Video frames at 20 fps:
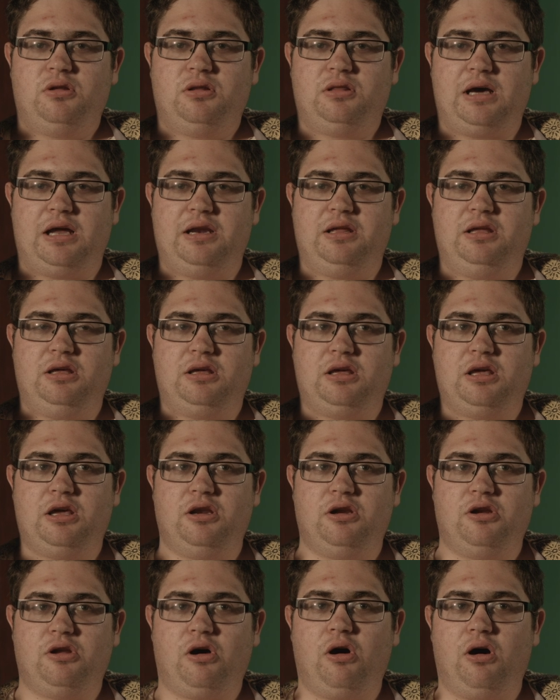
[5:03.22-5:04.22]
that he
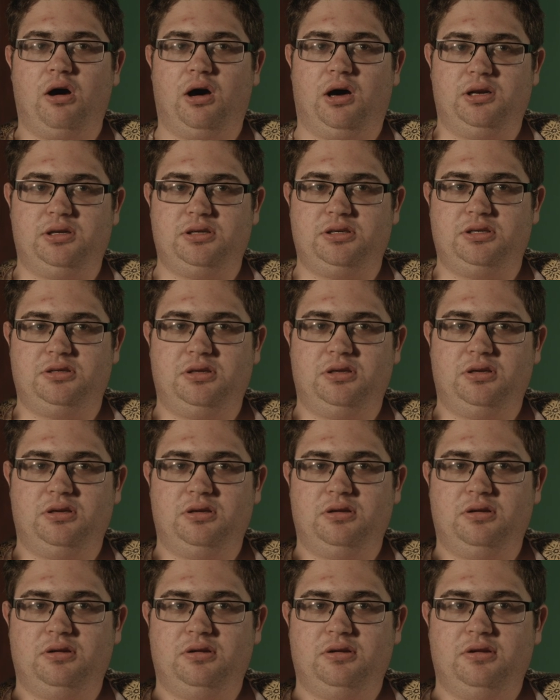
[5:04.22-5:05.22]
cannot
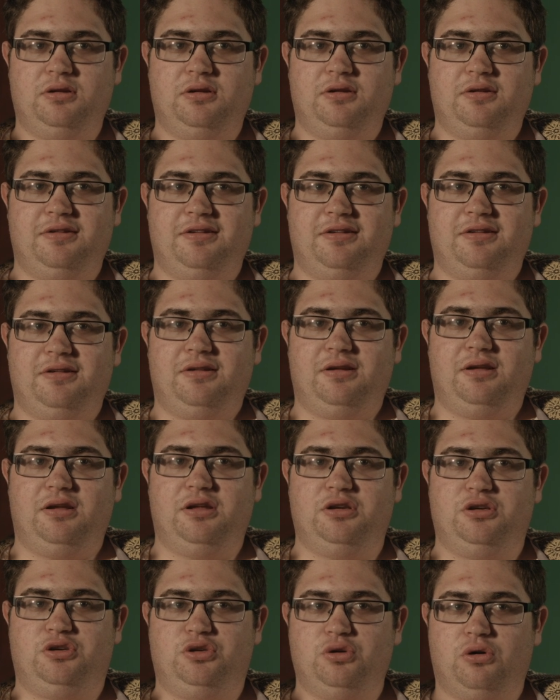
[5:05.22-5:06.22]

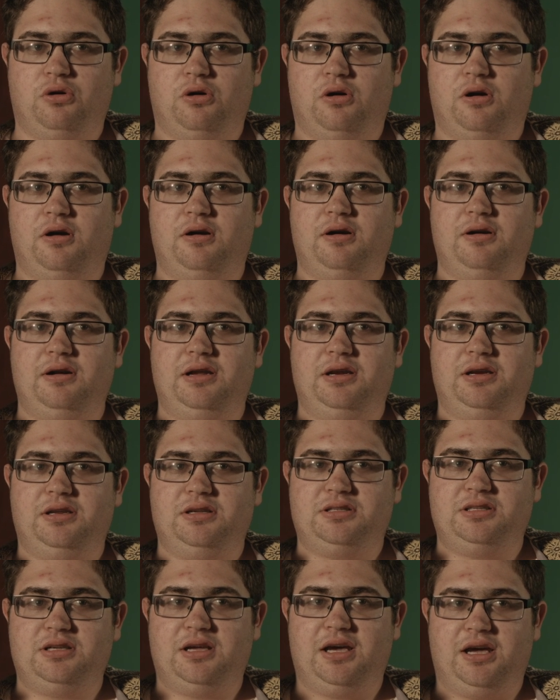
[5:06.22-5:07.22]
endure in
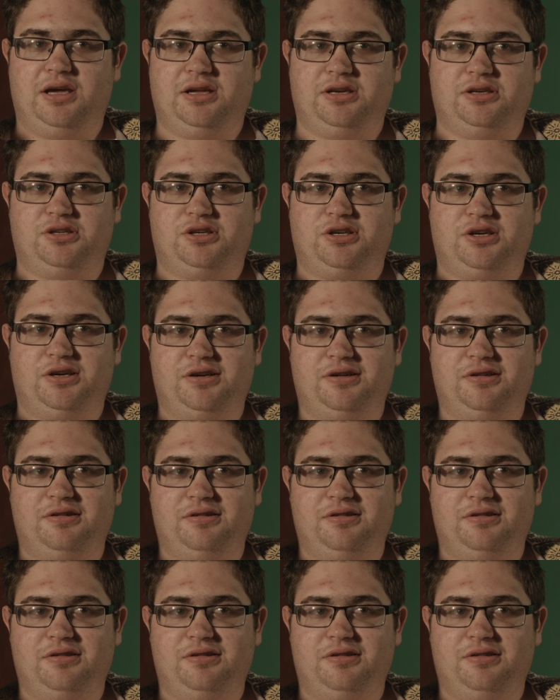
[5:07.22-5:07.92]
his age.